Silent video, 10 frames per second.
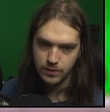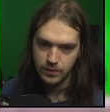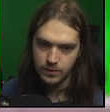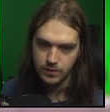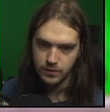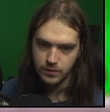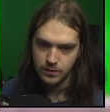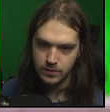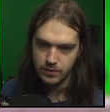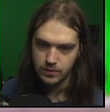
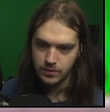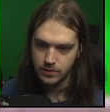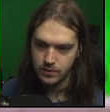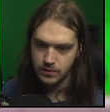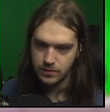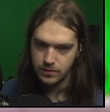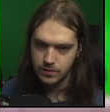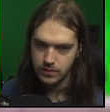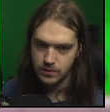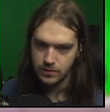
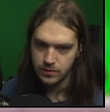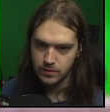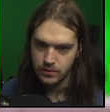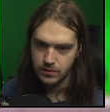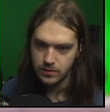(no one is talking)